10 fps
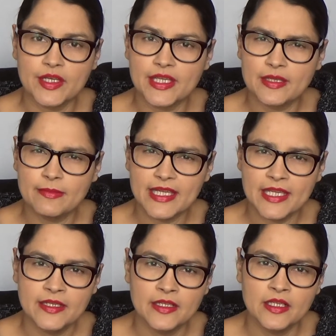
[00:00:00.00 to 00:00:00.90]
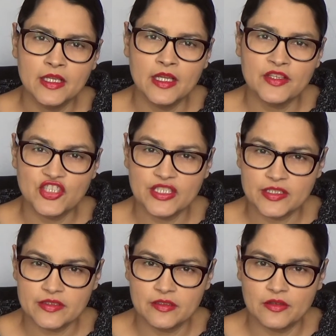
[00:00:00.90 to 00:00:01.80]
eBay. She
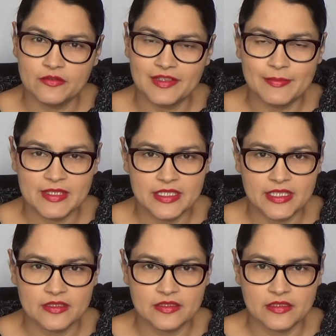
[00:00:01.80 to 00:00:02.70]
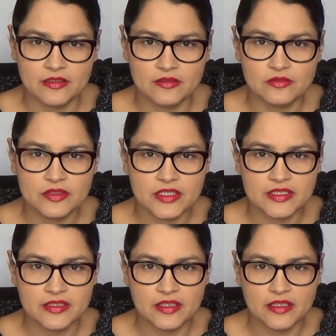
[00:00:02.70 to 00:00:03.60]
does a lot of Liberty Tana lawns,
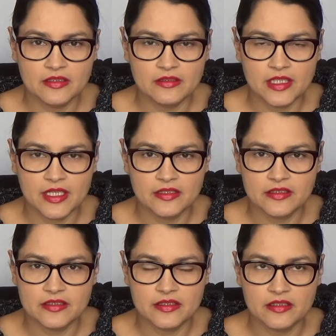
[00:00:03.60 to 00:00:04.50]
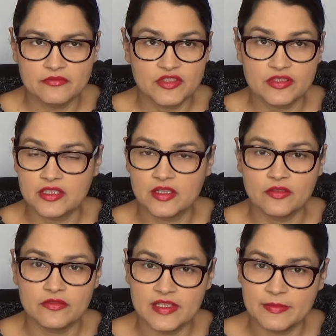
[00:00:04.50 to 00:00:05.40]
so, and just a
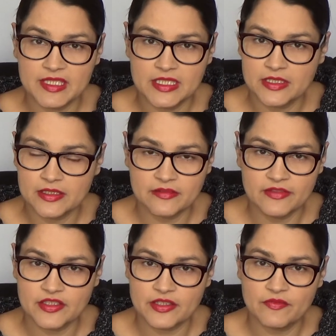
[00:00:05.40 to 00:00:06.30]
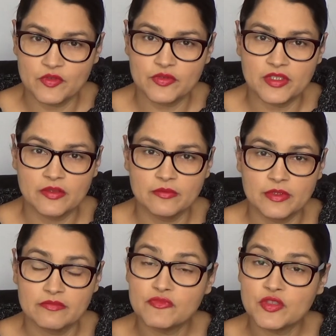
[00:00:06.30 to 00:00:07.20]
lot of Liberty stuff in general, so
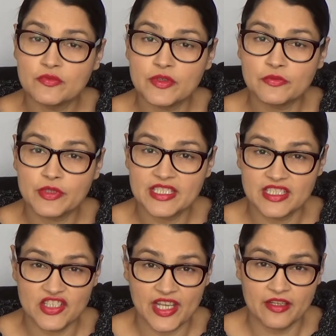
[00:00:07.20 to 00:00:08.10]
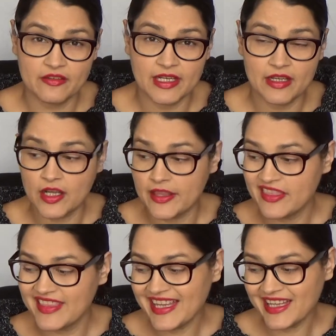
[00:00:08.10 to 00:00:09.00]
do feel free to check her out. I
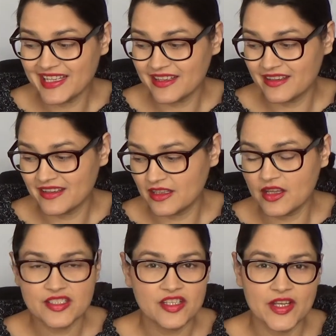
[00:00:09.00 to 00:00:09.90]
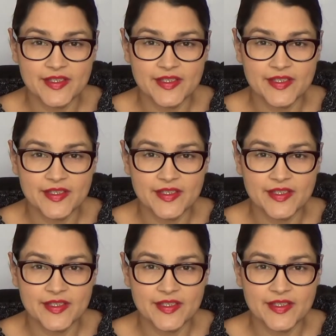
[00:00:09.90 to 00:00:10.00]
think last I